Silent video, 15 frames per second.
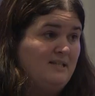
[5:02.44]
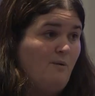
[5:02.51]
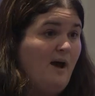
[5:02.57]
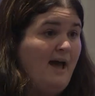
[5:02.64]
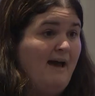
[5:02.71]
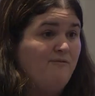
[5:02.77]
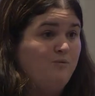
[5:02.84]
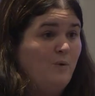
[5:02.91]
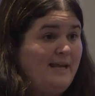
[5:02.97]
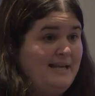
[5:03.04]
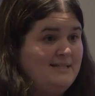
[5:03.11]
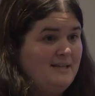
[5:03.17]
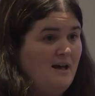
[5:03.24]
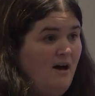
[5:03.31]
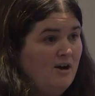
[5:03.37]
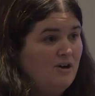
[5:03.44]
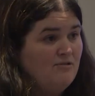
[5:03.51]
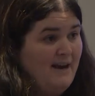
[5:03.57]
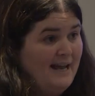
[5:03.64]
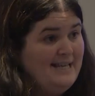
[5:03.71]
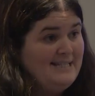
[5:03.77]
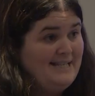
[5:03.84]
So I have weeks that are
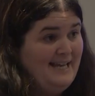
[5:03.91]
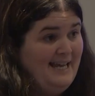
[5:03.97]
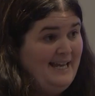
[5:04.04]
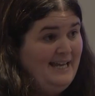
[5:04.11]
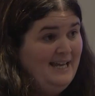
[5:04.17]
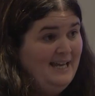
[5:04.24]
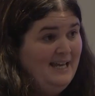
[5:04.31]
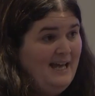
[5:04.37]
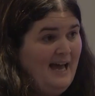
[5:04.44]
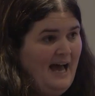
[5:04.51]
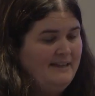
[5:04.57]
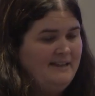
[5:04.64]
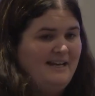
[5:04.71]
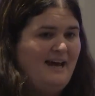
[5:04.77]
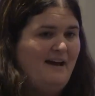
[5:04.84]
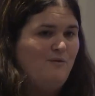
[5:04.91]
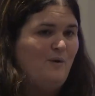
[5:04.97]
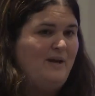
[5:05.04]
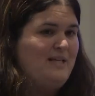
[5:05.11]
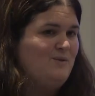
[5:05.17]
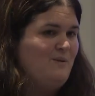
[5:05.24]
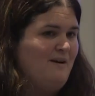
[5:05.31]
crazy, and then I have
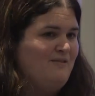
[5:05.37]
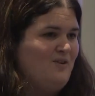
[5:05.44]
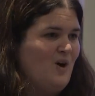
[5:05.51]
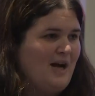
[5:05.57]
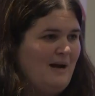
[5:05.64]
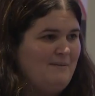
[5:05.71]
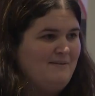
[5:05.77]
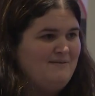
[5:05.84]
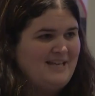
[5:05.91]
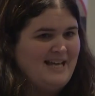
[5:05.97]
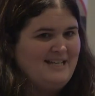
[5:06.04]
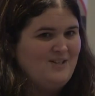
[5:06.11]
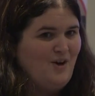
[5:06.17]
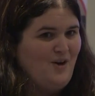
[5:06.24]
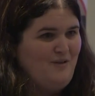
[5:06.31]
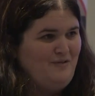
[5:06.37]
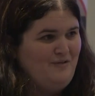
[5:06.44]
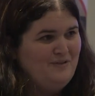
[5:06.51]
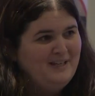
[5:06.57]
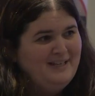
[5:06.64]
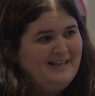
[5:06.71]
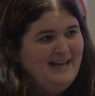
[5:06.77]
weeks where I've got a couple of days off.